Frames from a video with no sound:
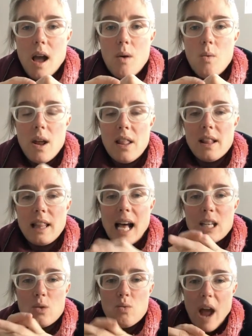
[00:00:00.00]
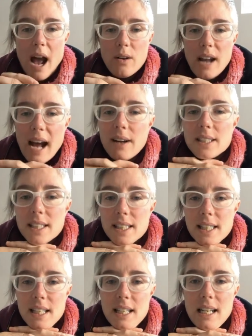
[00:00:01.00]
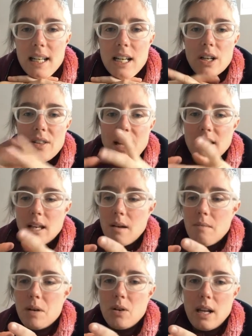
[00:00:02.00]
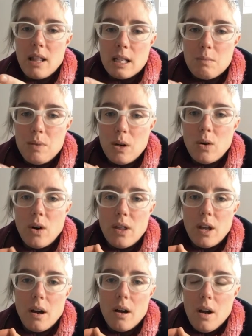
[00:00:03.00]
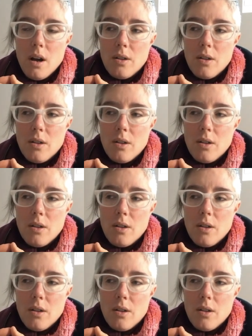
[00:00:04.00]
one of the last roundhouses in the nation. That's a building that's built on the